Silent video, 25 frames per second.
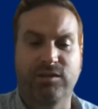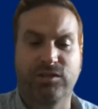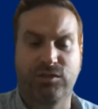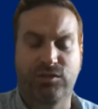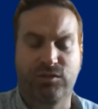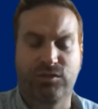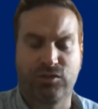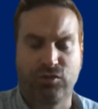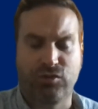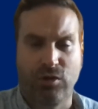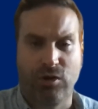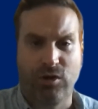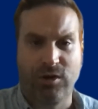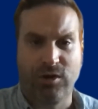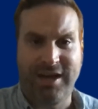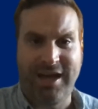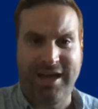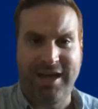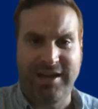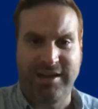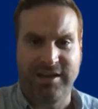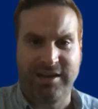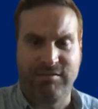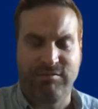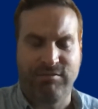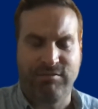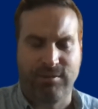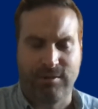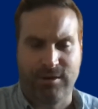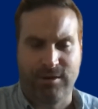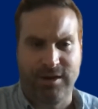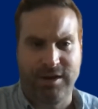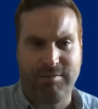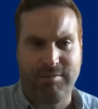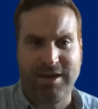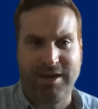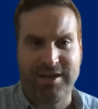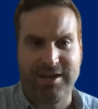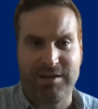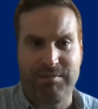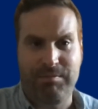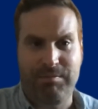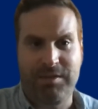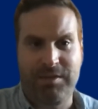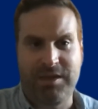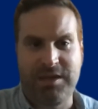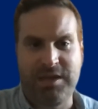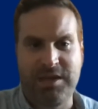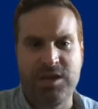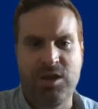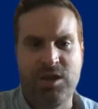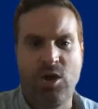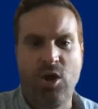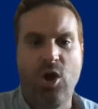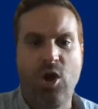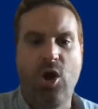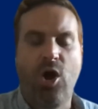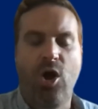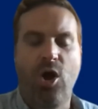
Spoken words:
strong candidate for MIDP.